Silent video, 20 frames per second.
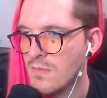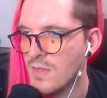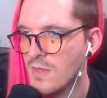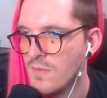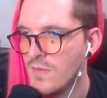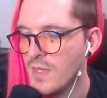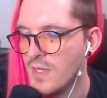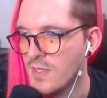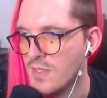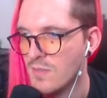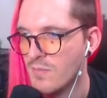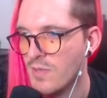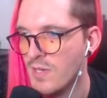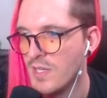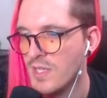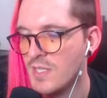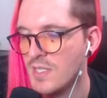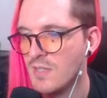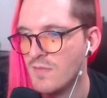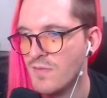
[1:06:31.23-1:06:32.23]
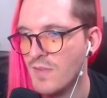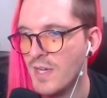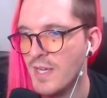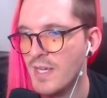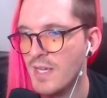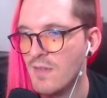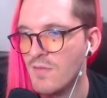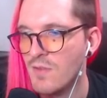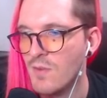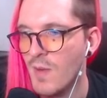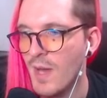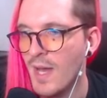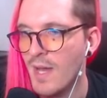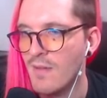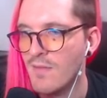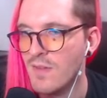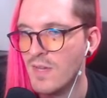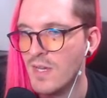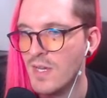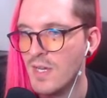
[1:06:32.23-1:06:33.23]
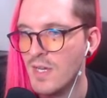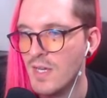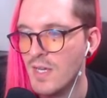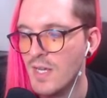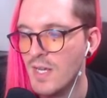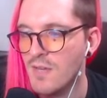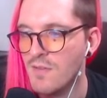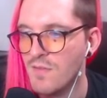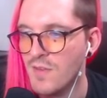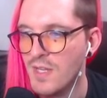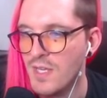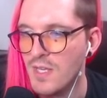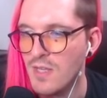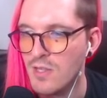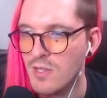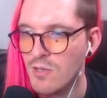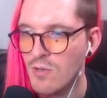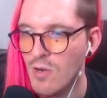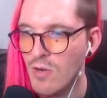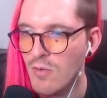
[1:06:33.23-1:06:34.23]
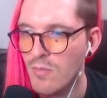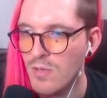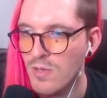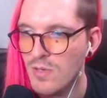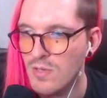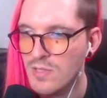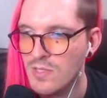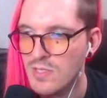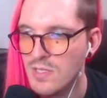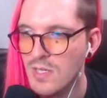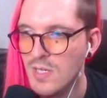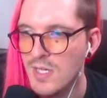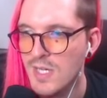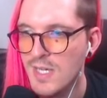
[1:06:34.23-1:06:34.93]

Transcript: Nice. Pretty easy fight if you have infinite throwables.